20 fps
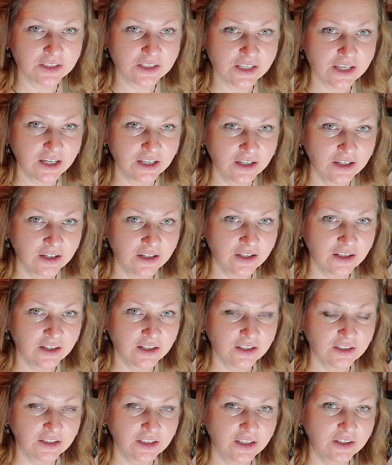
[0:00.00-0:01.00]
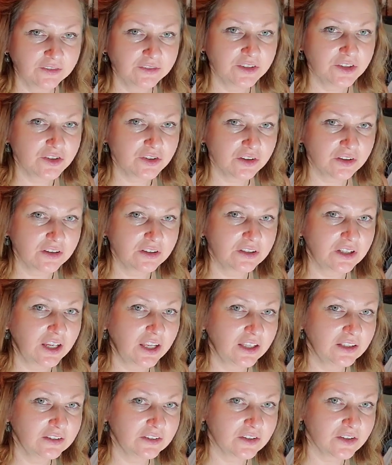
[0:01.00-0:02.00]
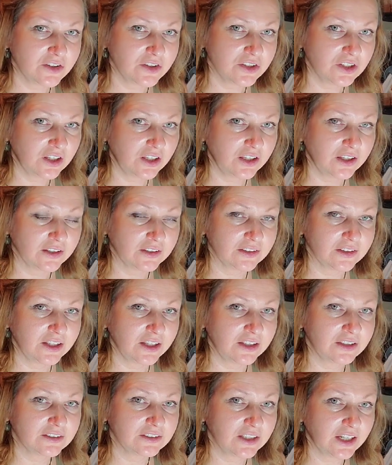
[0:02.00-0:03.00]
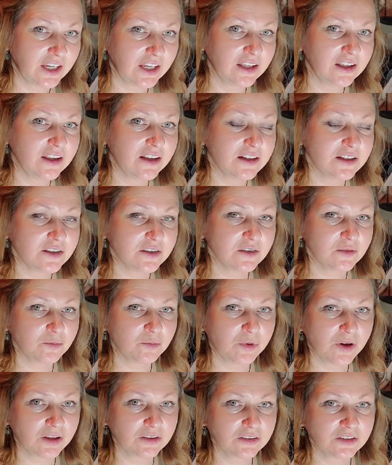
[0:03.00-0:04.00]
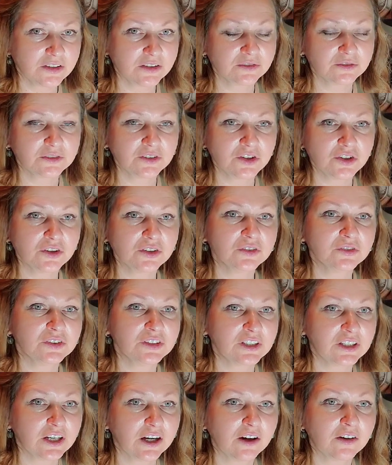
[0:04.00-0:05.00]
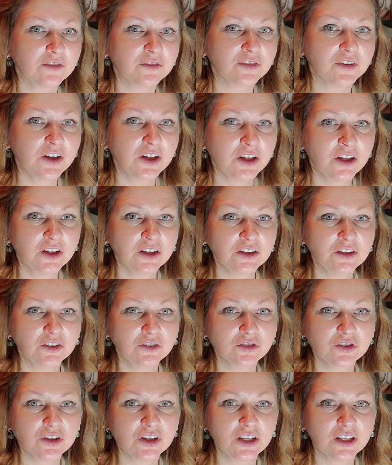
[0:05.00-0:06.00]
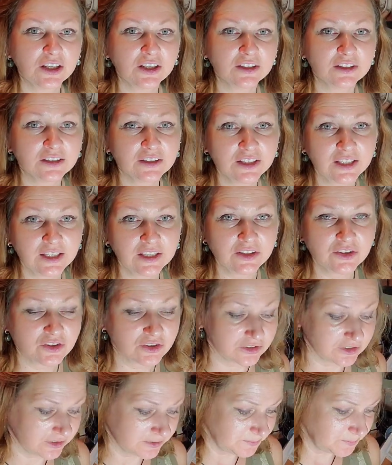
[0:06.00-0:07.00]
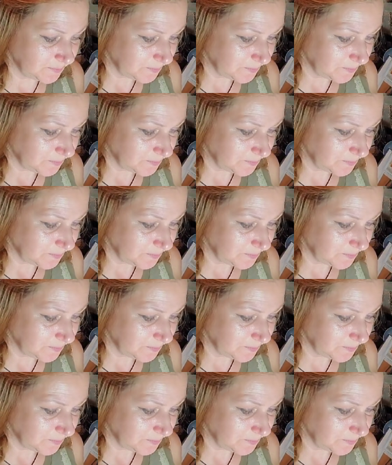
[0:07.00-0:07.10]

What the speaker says: They give each other energy, and they create this balance, which is what we have usually in nature.